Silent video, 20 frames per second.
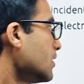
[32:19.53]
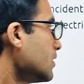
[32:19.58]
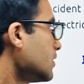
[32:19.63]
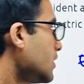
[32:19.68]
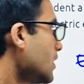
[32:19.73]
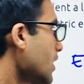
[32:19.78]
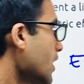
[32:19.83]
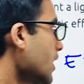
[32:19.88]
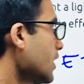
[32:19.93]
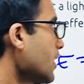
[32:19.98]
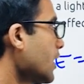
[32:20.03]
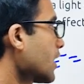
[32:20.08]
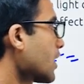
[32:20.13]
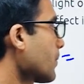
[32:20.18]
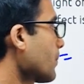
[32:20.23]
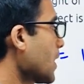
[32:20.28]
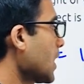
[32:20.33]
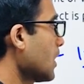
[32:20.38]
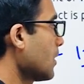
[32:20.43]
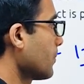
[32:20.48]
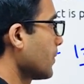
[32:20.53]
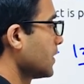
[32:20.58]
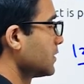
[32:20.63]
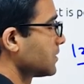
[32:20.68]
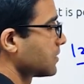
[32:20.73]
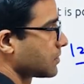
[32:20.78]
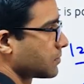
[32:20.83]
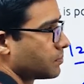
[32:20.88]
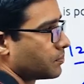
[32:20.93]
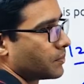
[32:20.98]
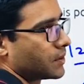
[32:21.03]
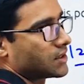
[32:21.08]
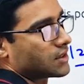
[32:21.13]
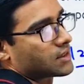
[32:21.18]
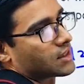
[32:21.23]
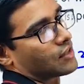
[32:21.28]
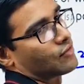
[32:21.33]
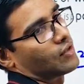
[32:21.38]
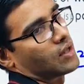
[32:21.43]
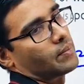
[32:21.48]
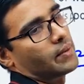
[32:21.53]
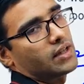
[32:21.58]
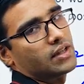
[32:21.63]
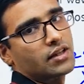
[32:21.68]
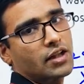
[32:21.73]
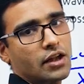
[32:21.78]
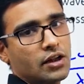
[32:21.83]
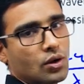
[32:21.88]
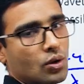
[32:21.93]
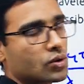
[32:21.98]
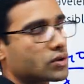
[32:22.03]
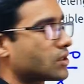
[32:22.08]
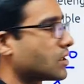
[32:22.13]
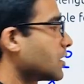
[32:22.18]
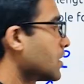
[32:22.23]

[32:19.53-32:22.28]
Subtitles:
300 remaining means it will be 3000.